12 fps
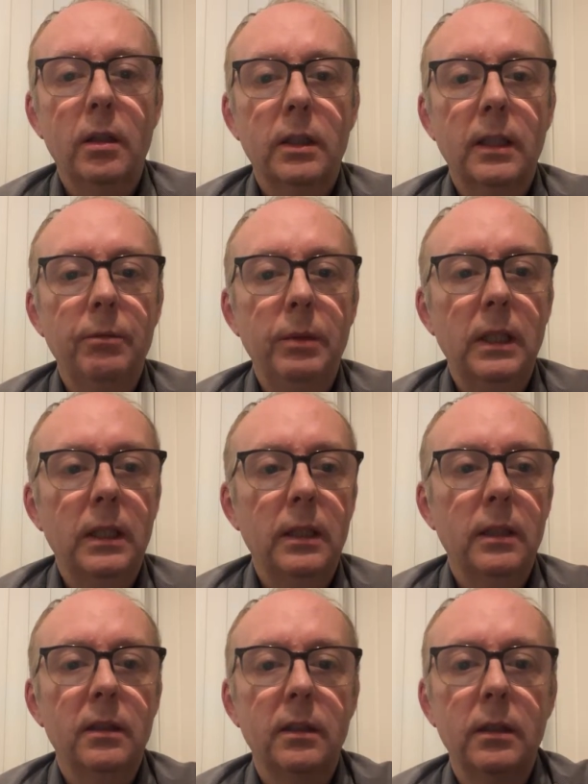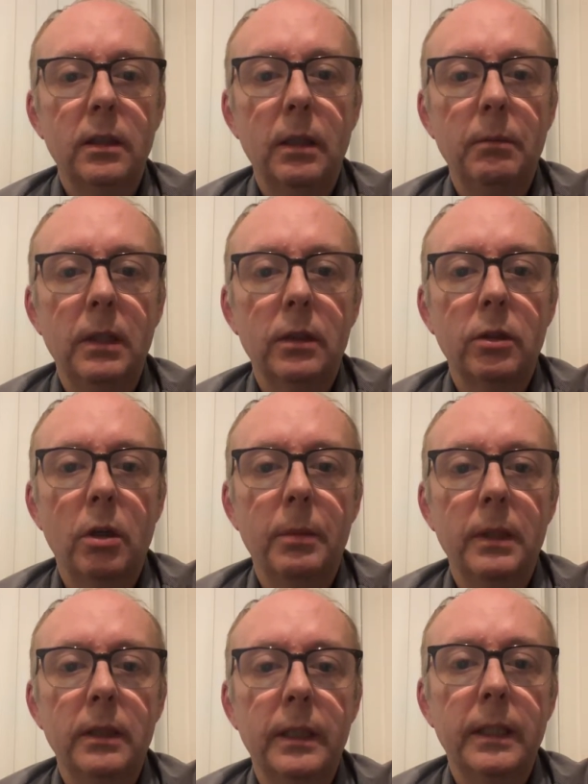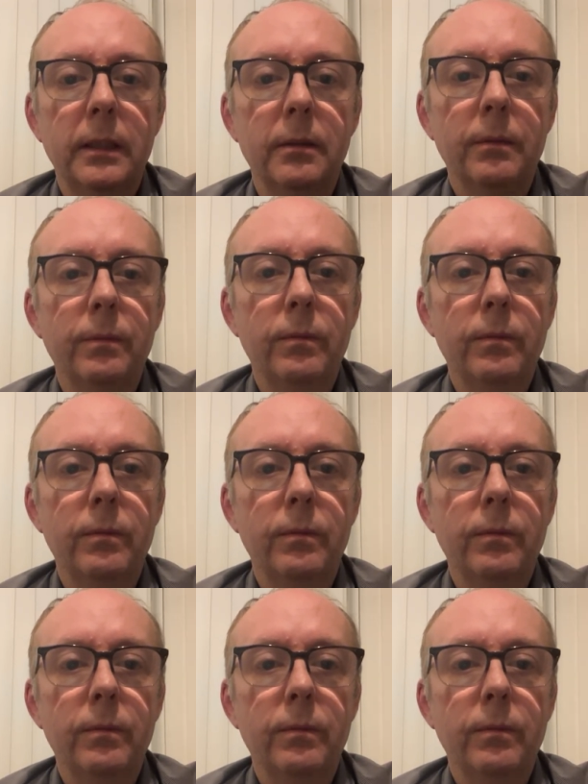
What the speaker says: give me a comment there.